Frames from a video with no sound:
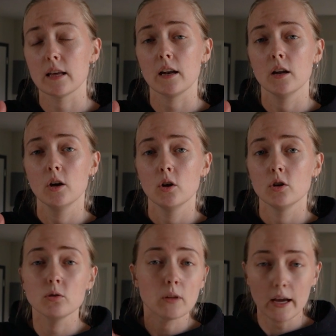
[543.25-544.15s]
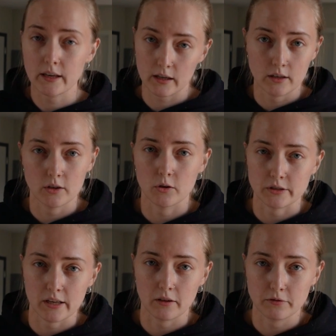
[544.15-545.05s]
that you like in
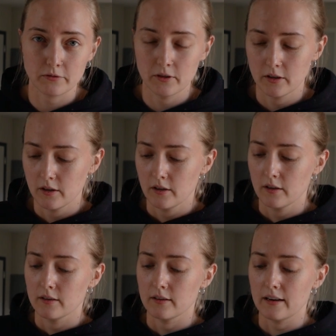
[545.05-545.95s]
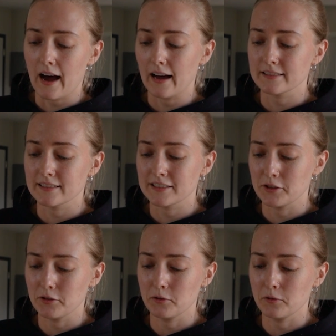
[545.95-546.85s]
yourself. Not
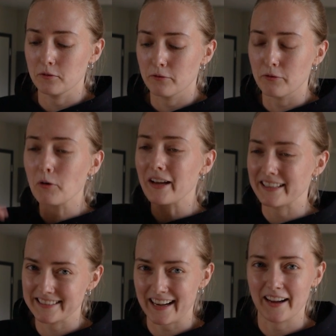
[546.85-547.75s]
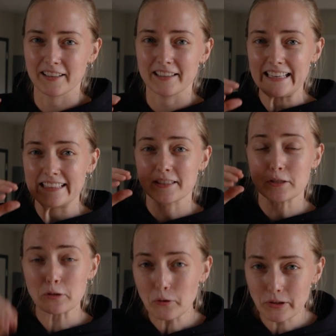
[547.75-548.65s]
to focus on these
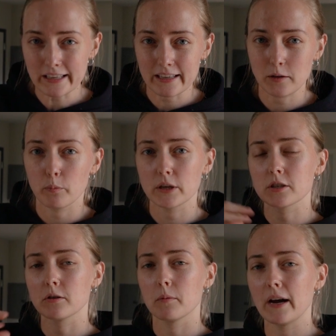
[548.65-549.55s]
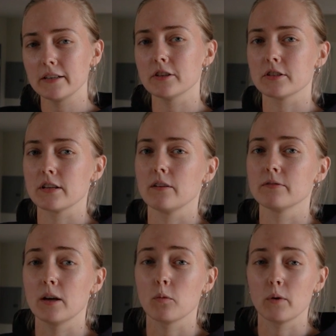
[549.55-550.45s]
solely, but to remind
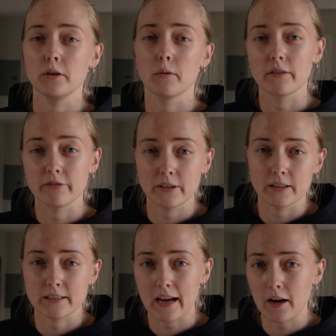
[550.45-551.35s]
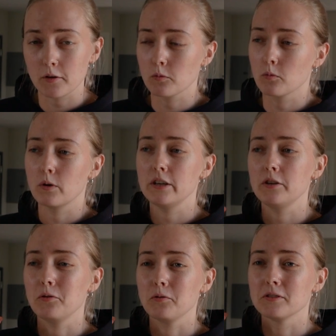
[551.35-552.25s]
yourself that when you are feeling down, when
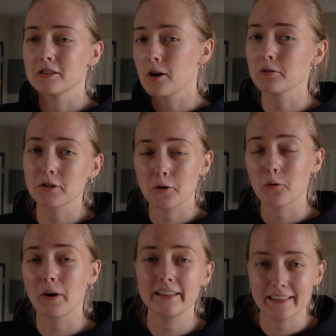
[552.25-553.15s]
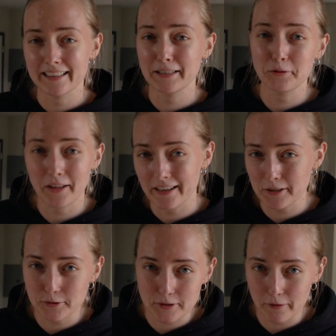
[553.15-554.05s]
you don't quite think you like
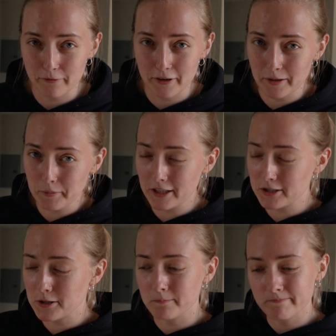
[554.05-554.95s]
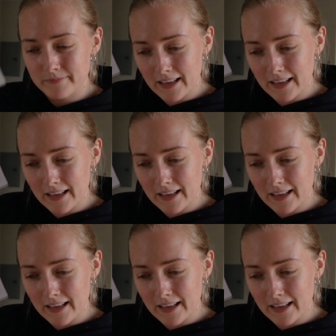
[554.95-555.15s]
yourself very much,